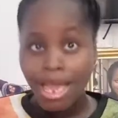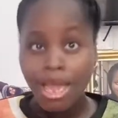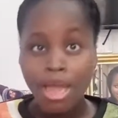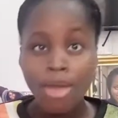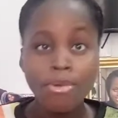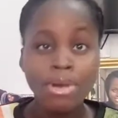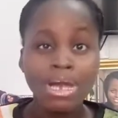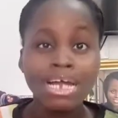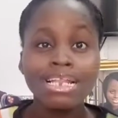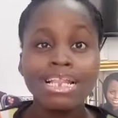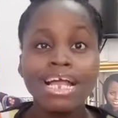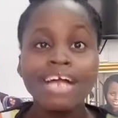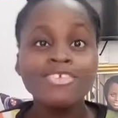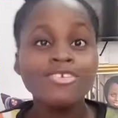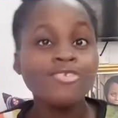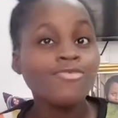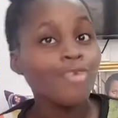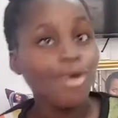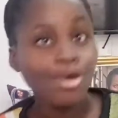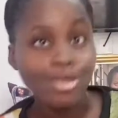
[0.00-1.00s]
we are glad you
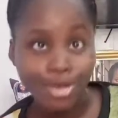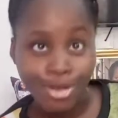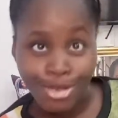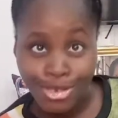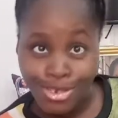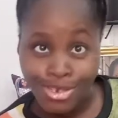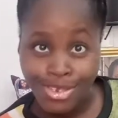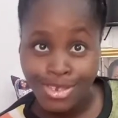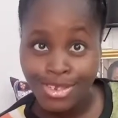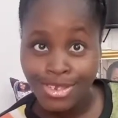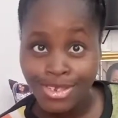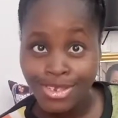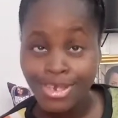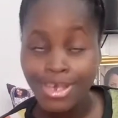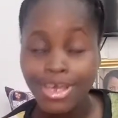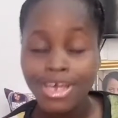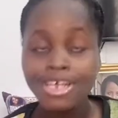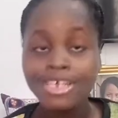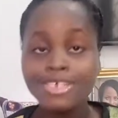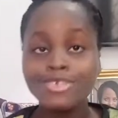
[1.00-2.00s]
found us.
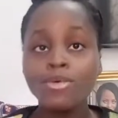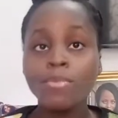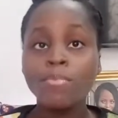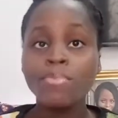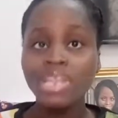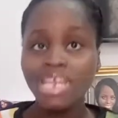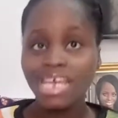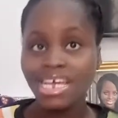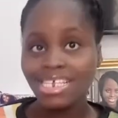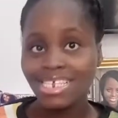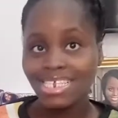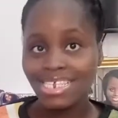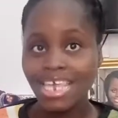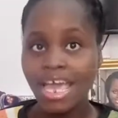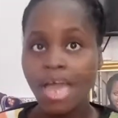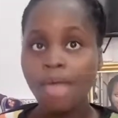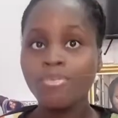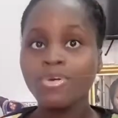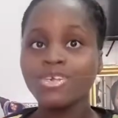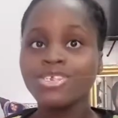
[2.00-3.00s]
So please
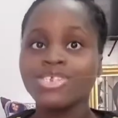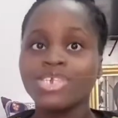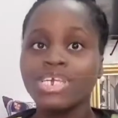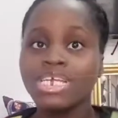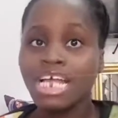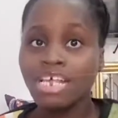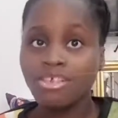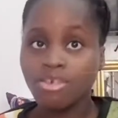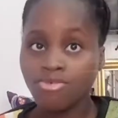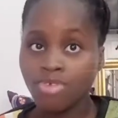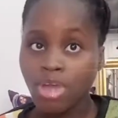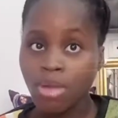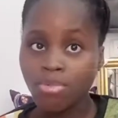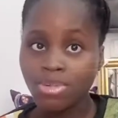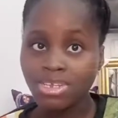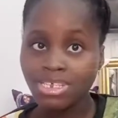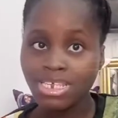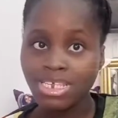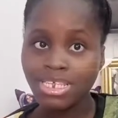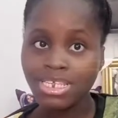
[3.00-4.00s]
help us hit that subscribe
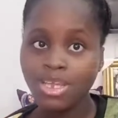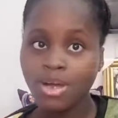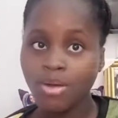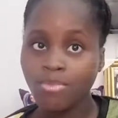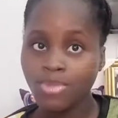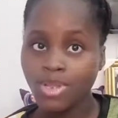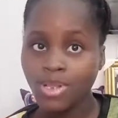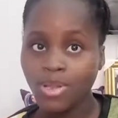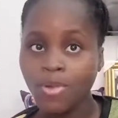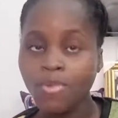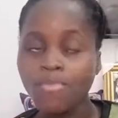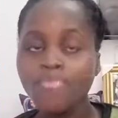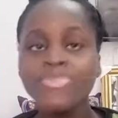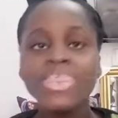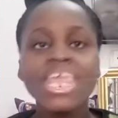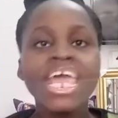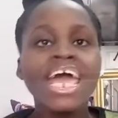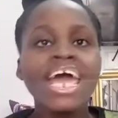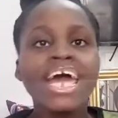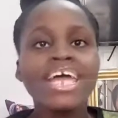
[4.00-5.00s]
button down below
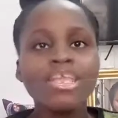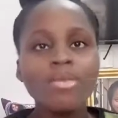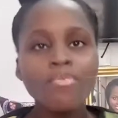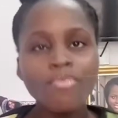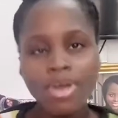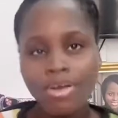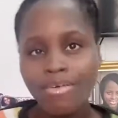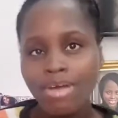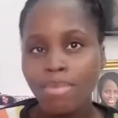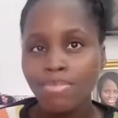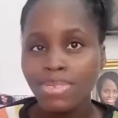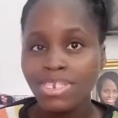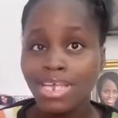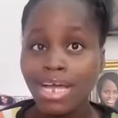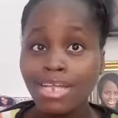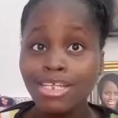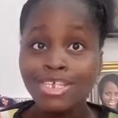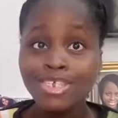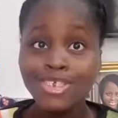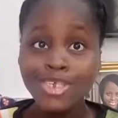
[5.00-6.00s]
and the bell right
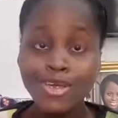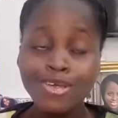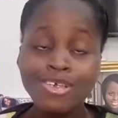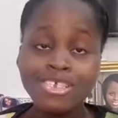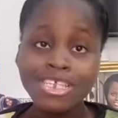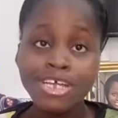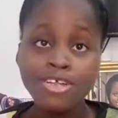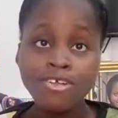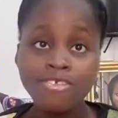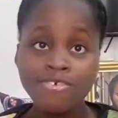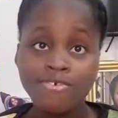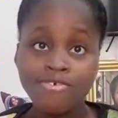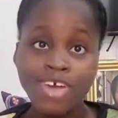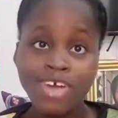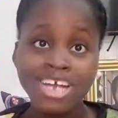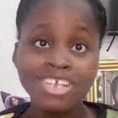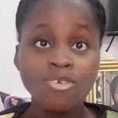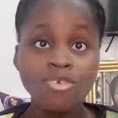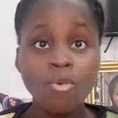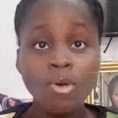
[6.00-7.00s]
beside it so you stay
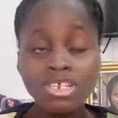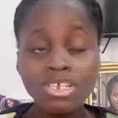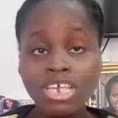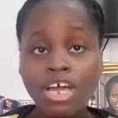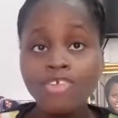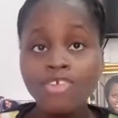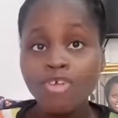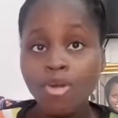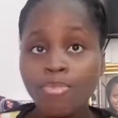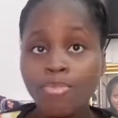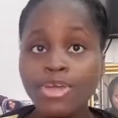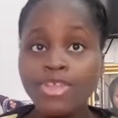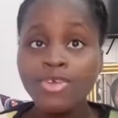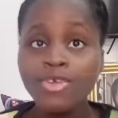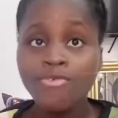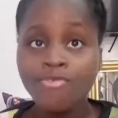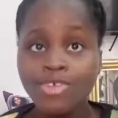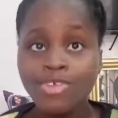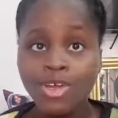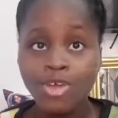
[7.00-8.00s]
notified. Once I drop a new
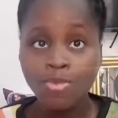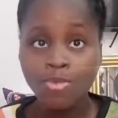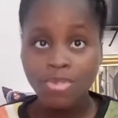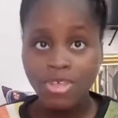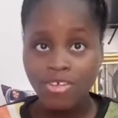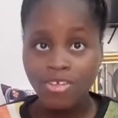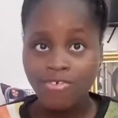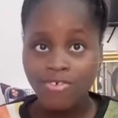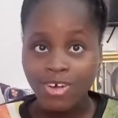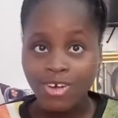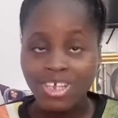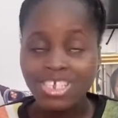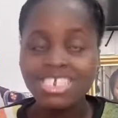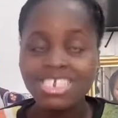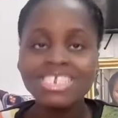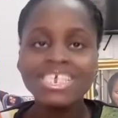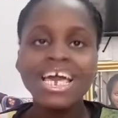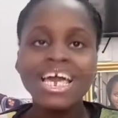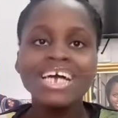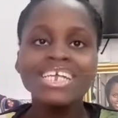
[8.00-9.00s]
video, you'll be the
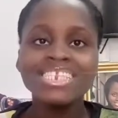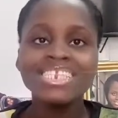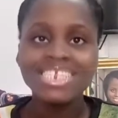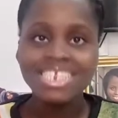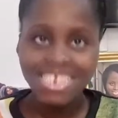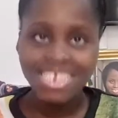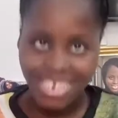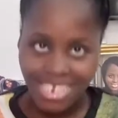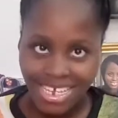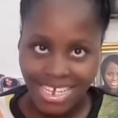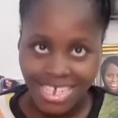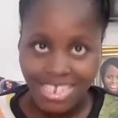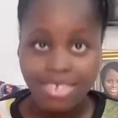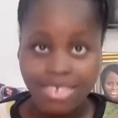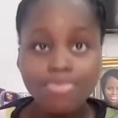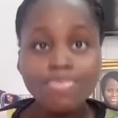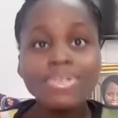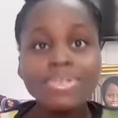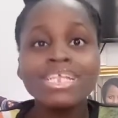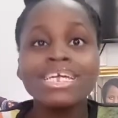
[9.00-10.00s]
first to see it.
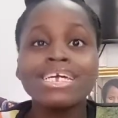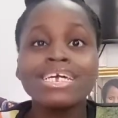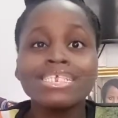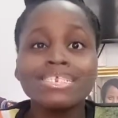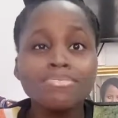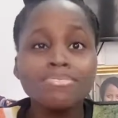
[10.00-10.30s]
Please